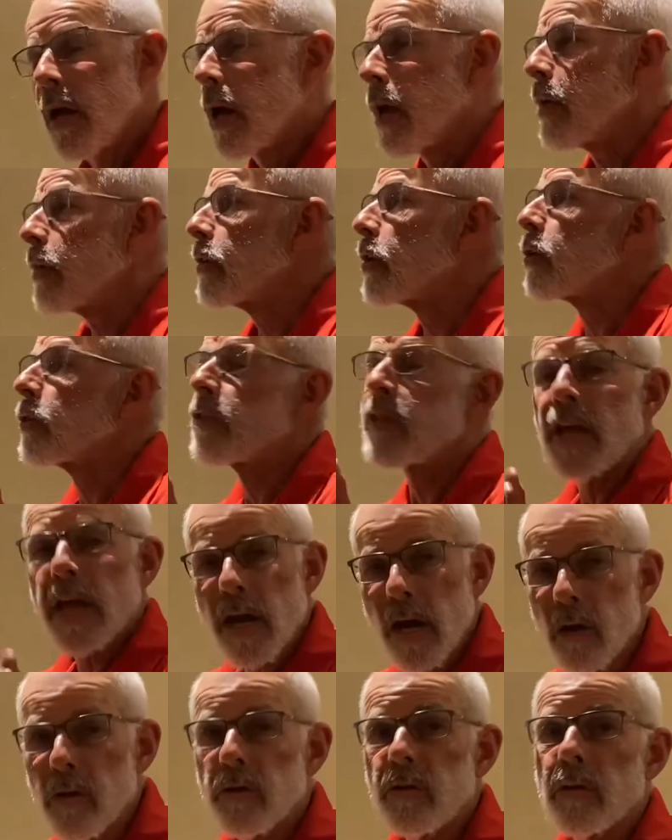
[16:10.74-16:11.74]
They're
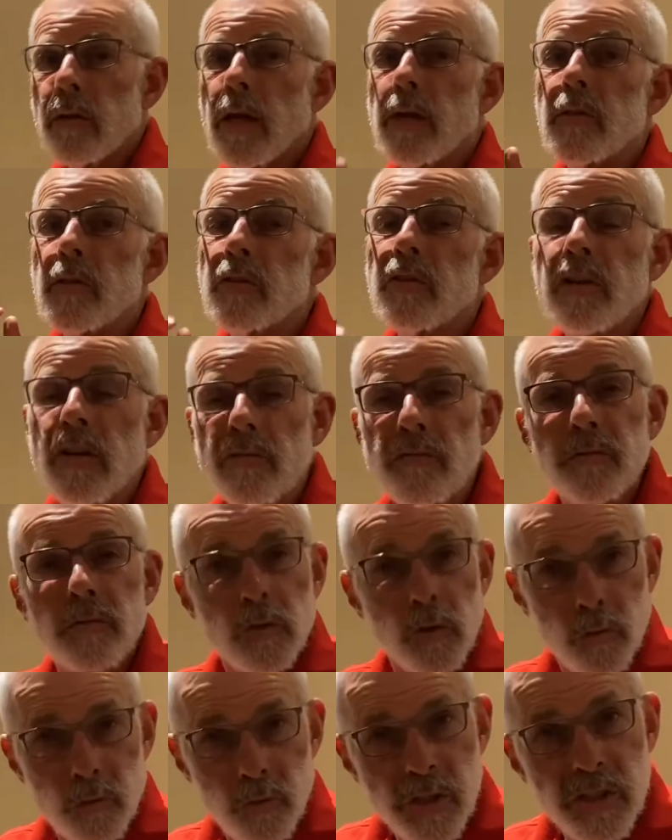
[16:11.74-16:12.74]
there, and they're there for a
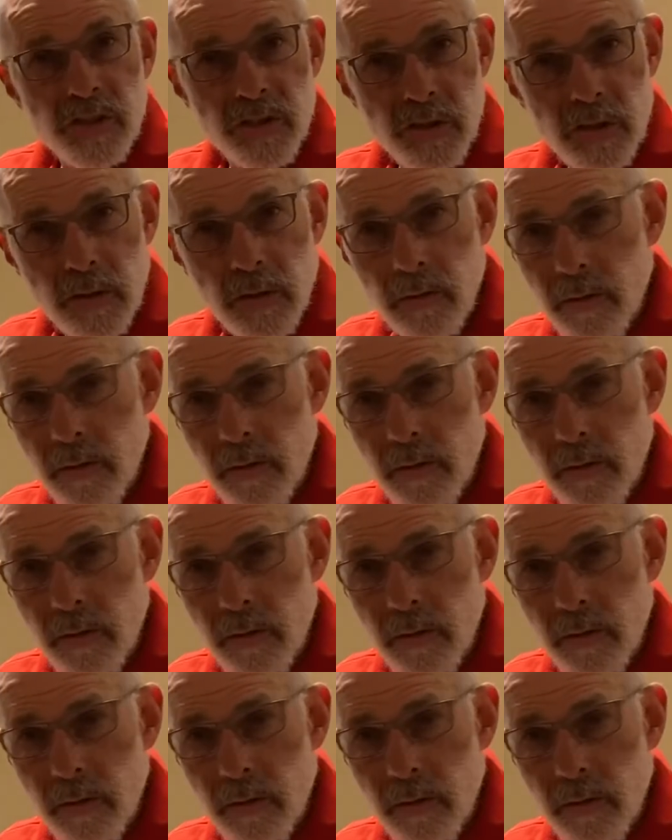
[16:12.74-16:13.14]
reason.